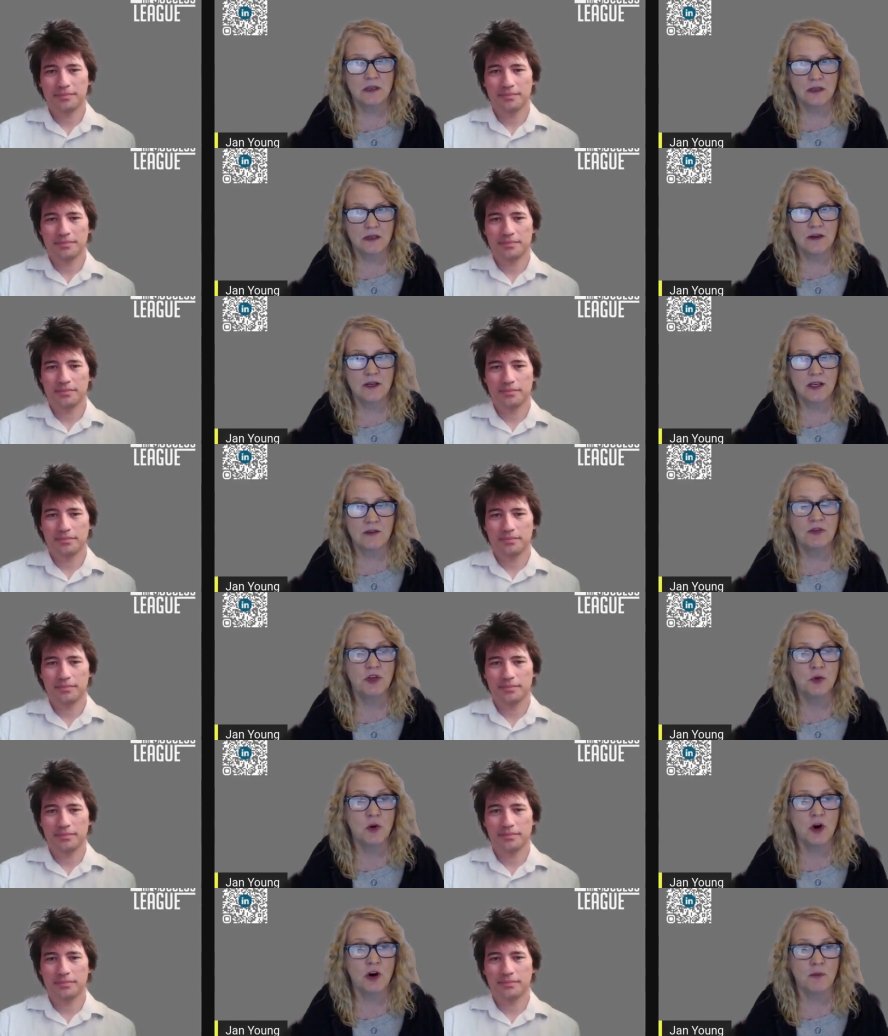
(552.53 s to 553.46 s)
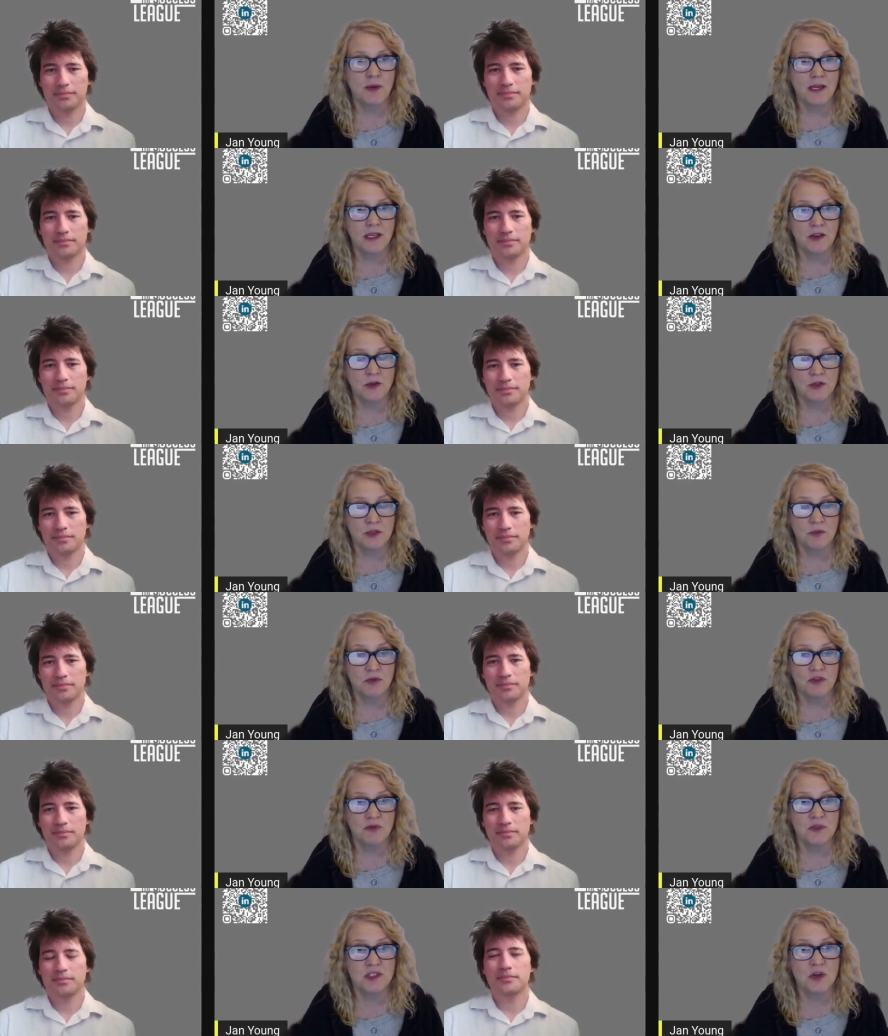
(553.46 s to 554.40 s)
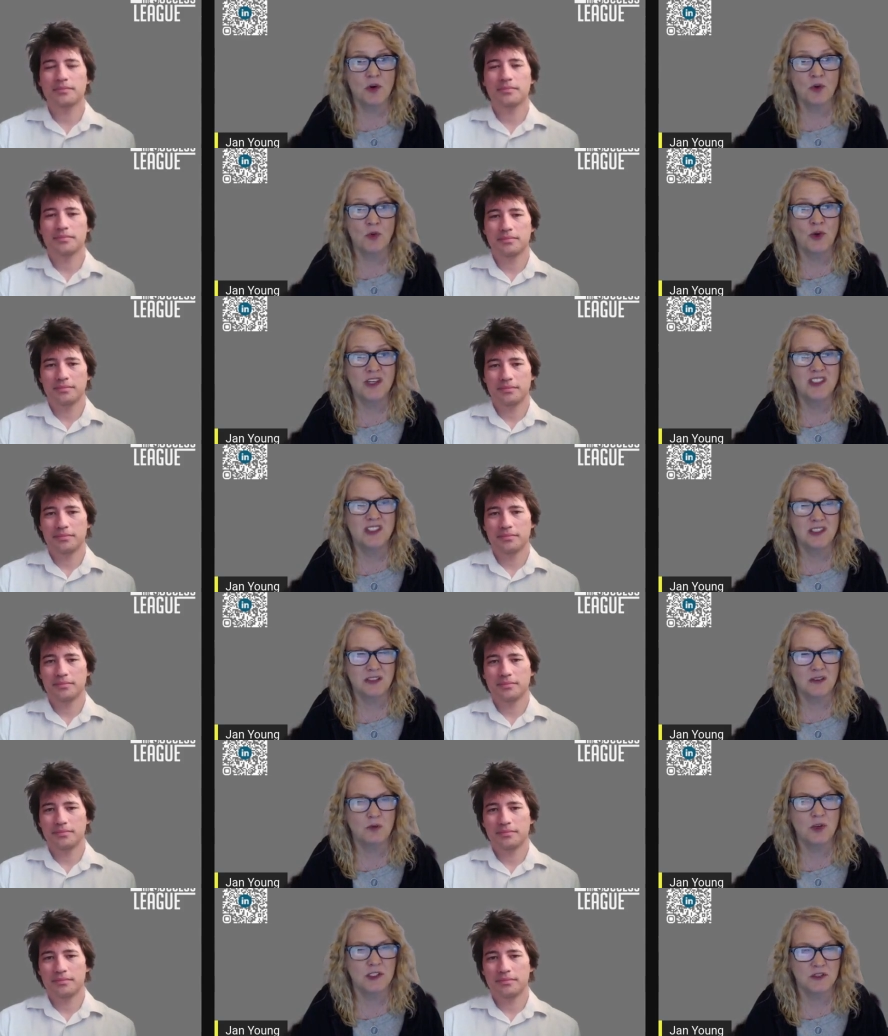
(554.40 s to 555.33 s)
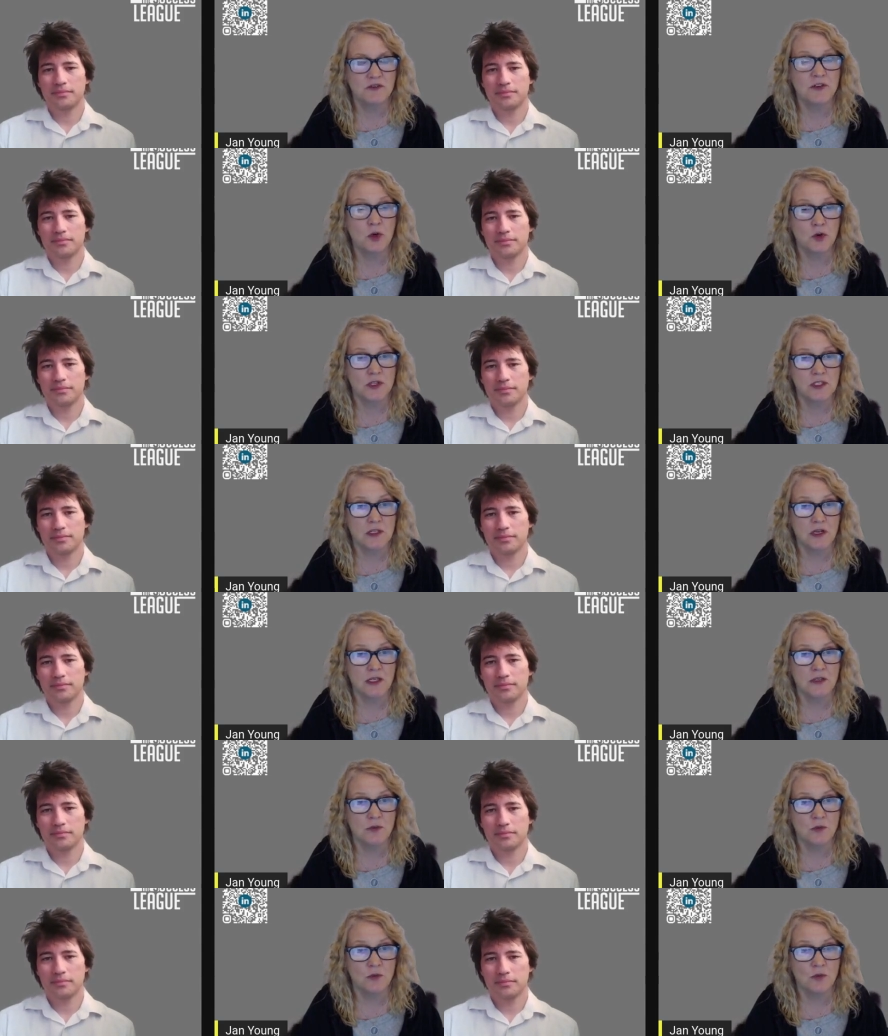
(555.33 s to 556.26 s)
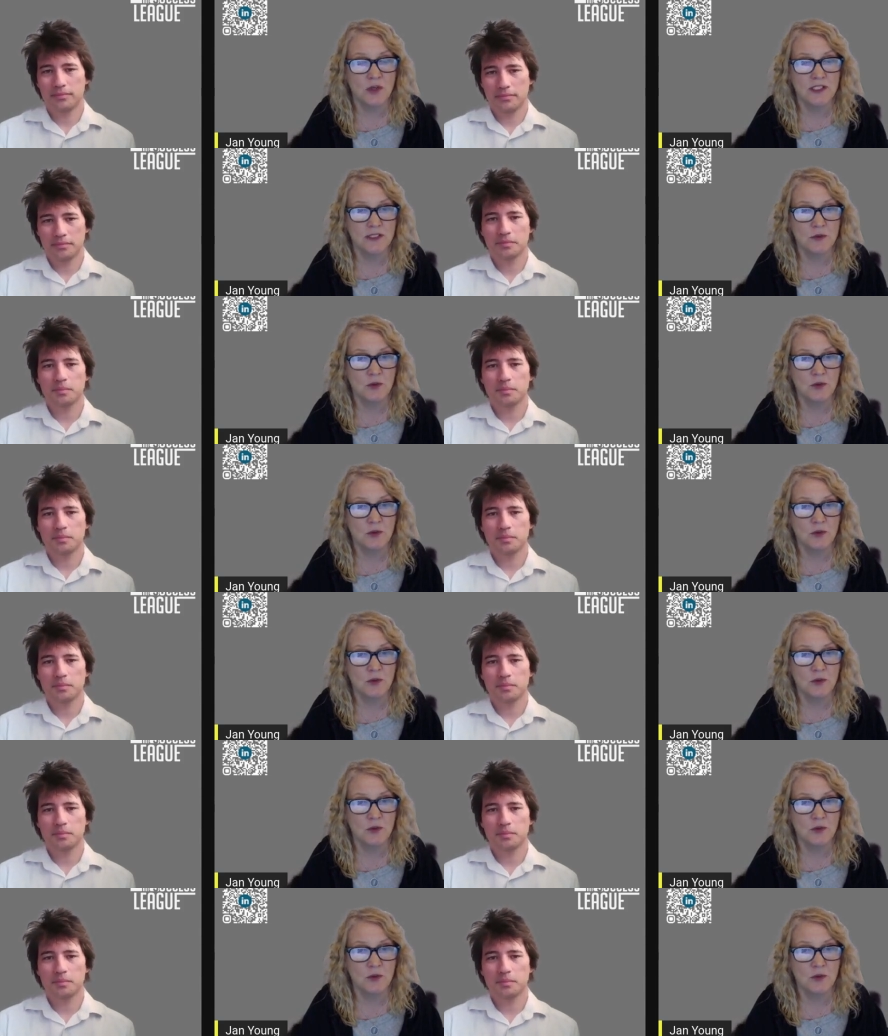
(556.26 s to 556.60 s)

Speaker 1: if you are making those improvements or what to focus on, what